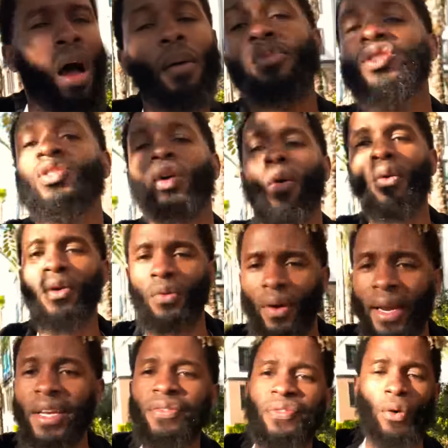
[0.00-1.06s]
I'm so
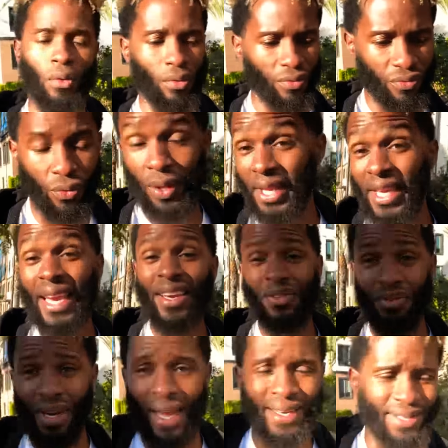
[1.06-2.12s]
grateful for the
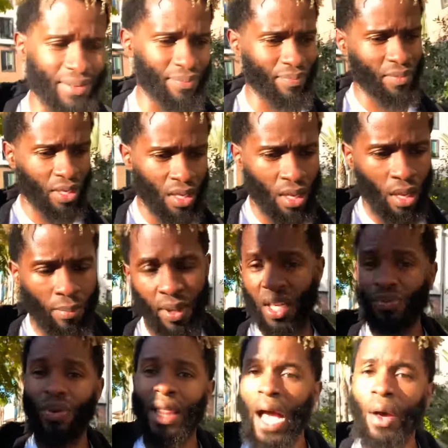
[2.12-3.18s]
internet
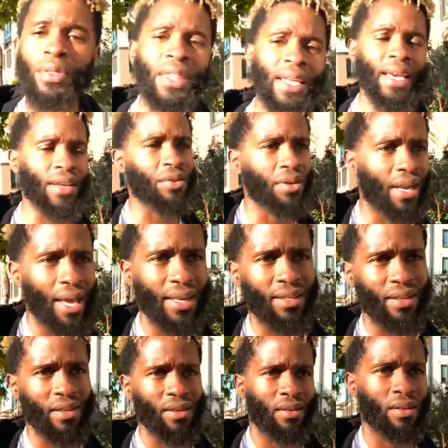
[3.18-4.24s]
because without the
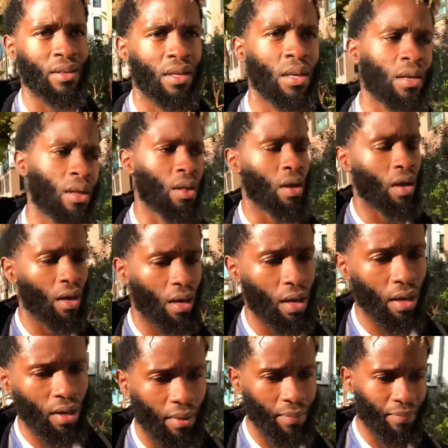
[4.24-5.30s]
internet,
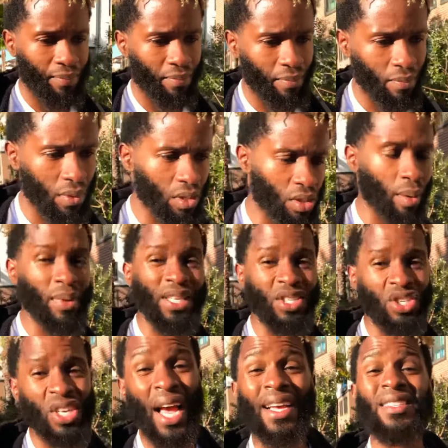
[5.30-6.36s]
um, some of the
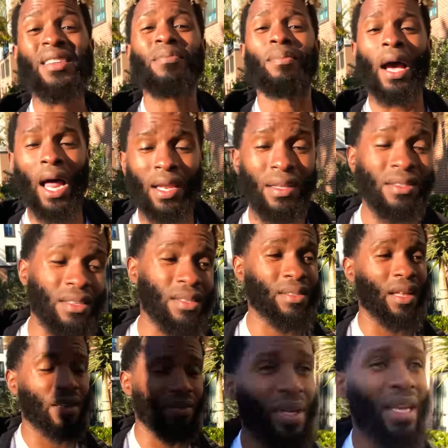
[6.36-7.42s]
checks and
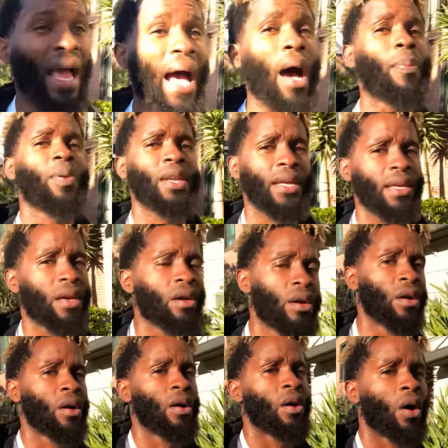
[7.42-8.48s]
balances been happening
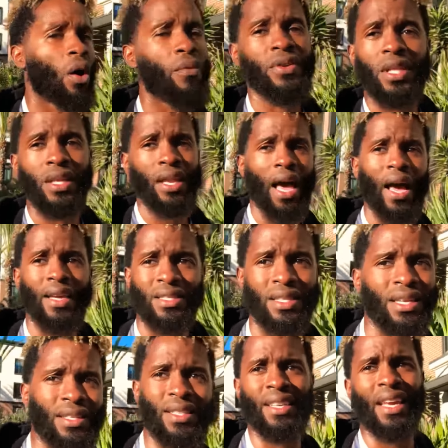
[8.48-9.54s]
over the
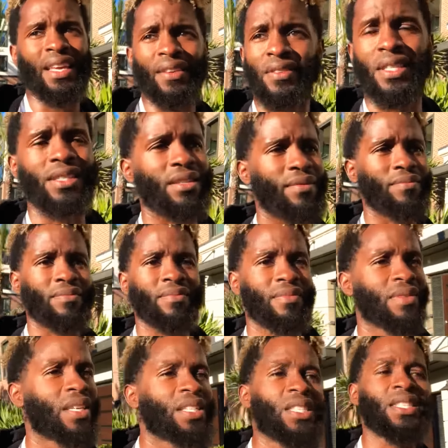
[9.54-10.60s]
last, let's say, even
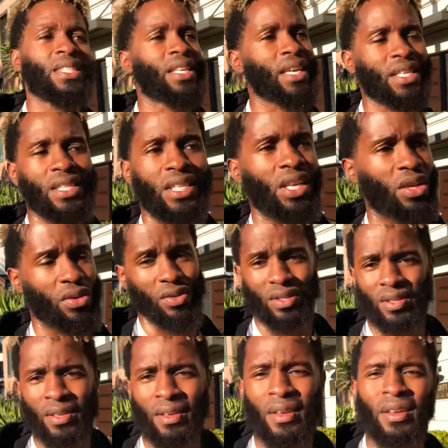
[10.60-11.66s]
six
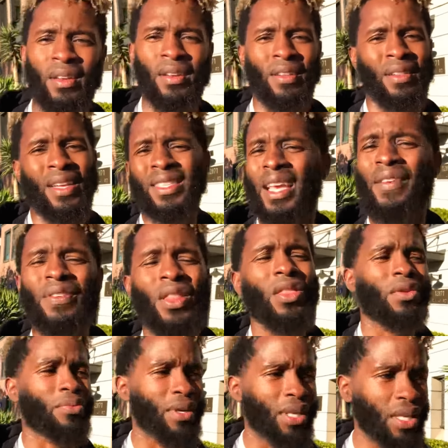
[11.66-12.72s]
years, let's say even
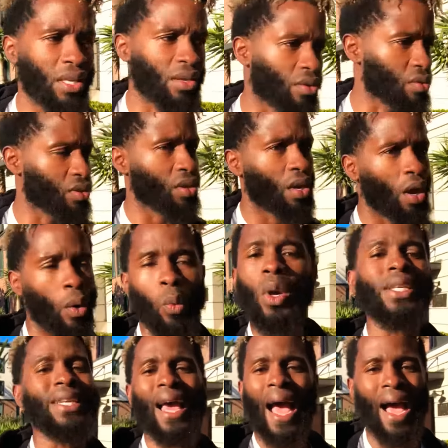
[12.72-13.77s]
three years,
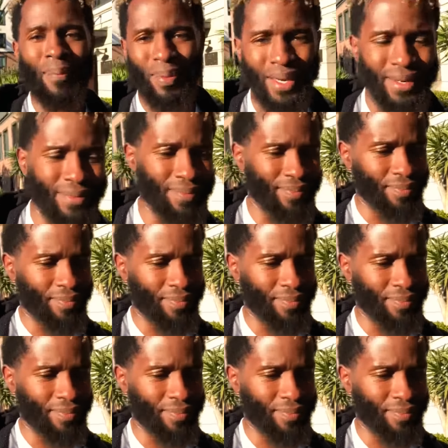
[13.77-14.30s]
wouldn't happen.